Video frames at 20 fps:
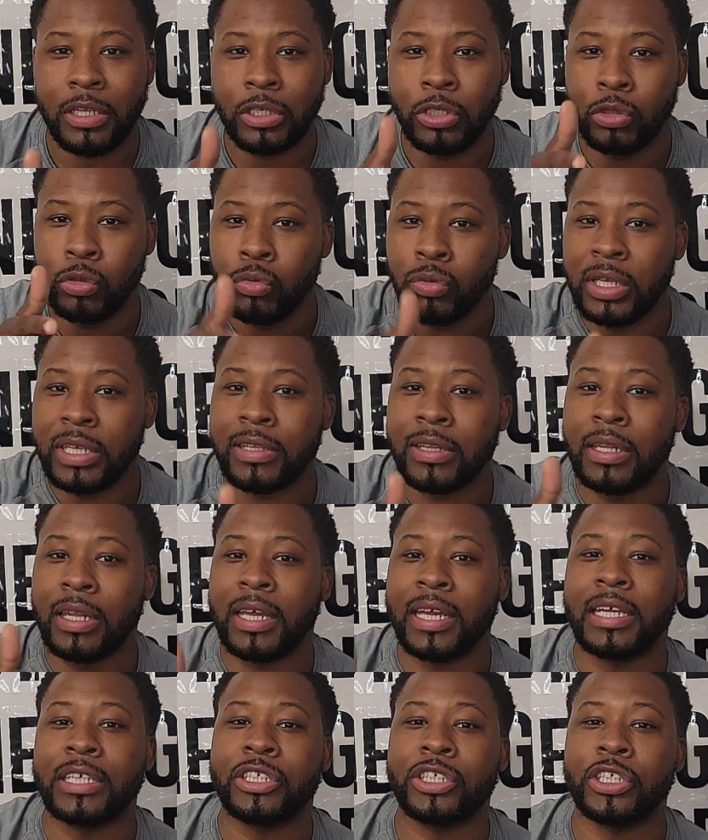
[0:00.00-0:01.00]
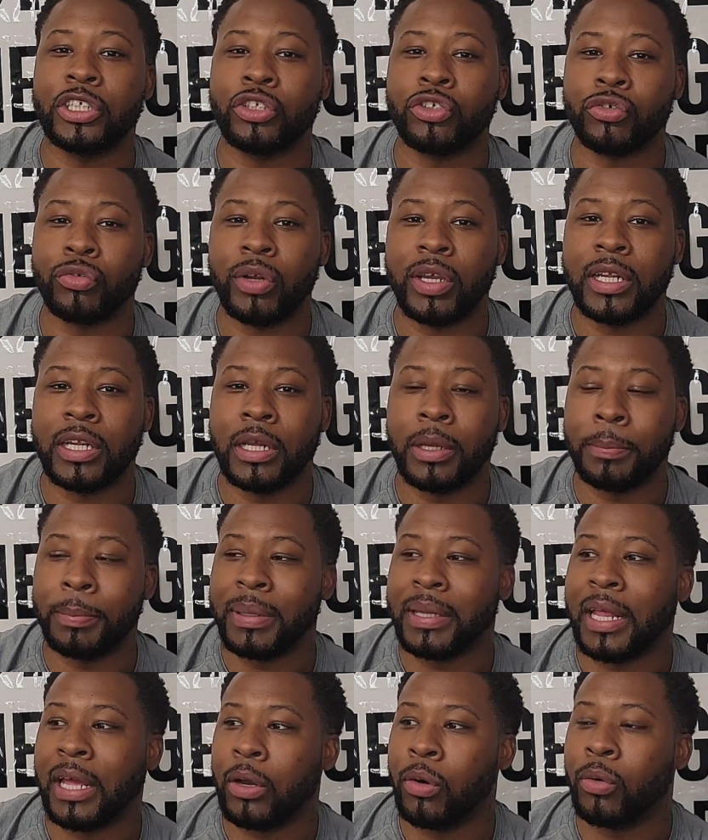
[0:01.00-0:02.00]
you need to look at your trainer and
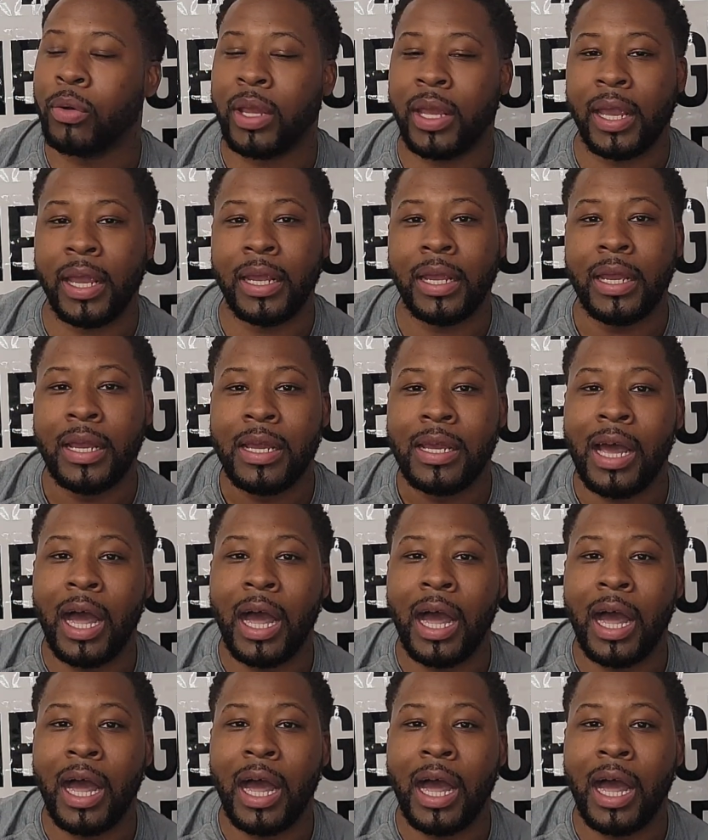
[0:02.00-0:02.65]
be like, okay,